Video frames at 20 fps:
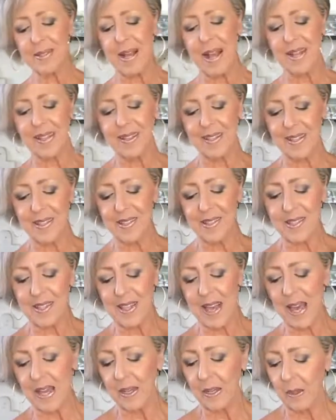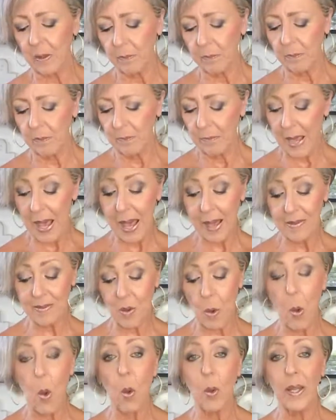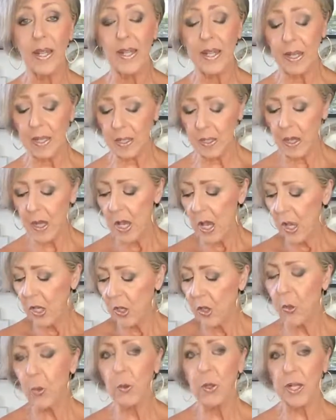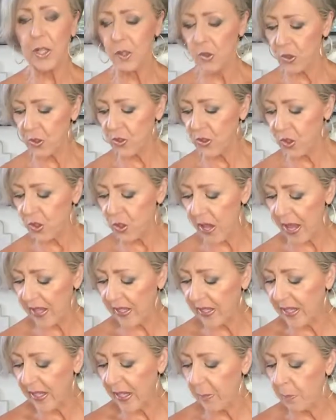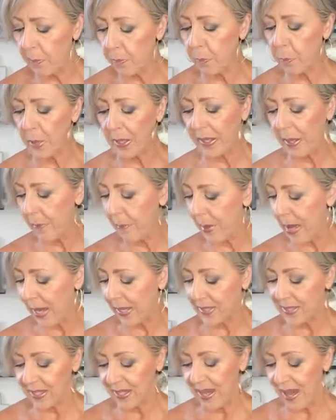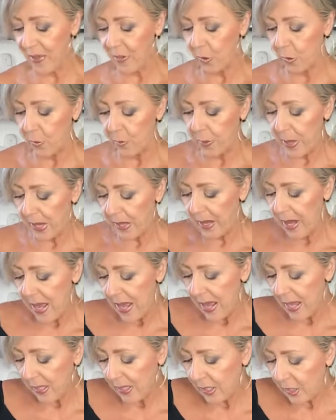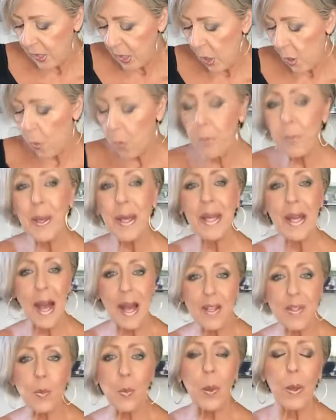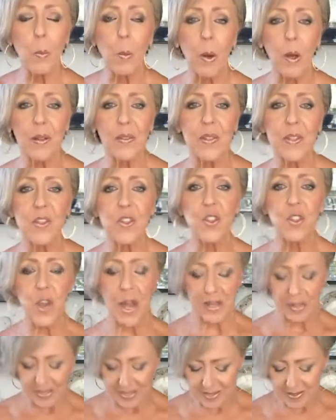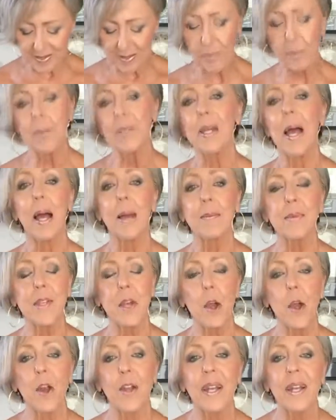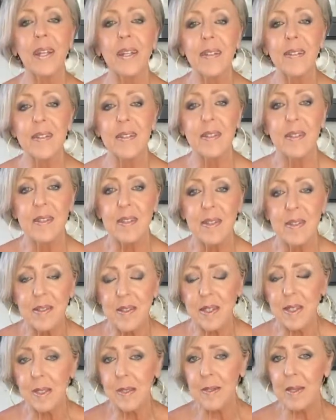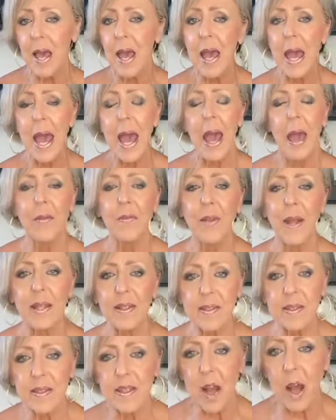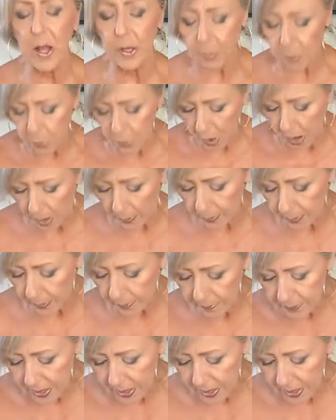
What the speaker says: like this that has a hole in it, you can just gently bring it back together. But you know, because we work this gently, sometimes there are inconsistencies, and that's not a problem.